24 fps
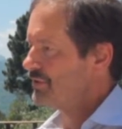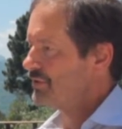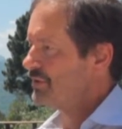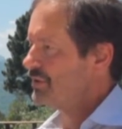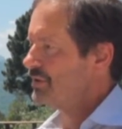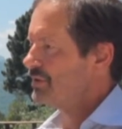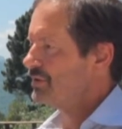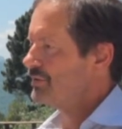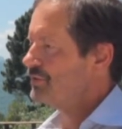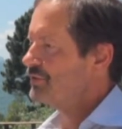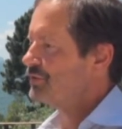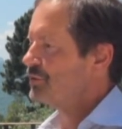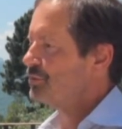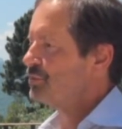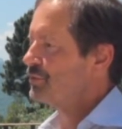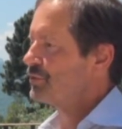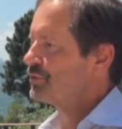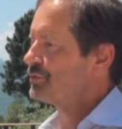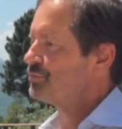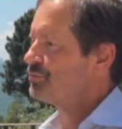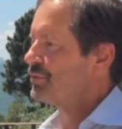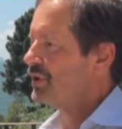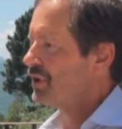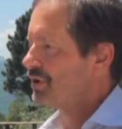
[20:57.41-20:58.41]
and say the
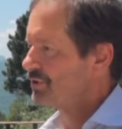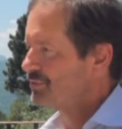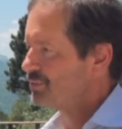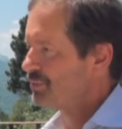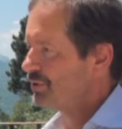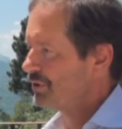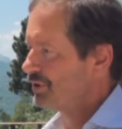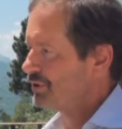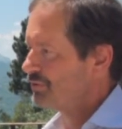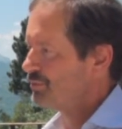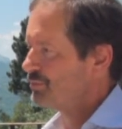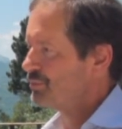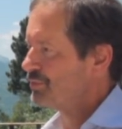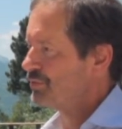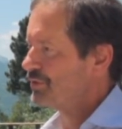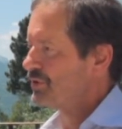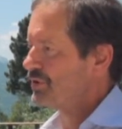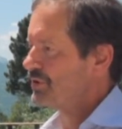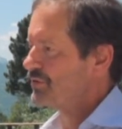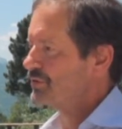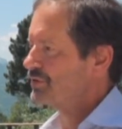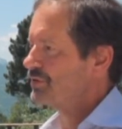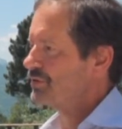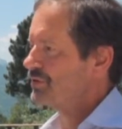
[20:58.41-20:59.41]
simplest possible
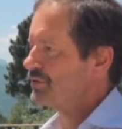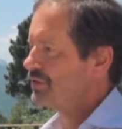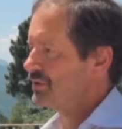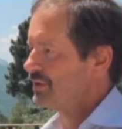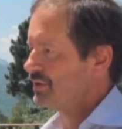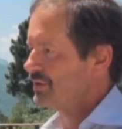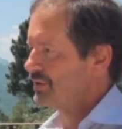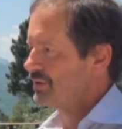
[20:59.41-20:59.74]
explanation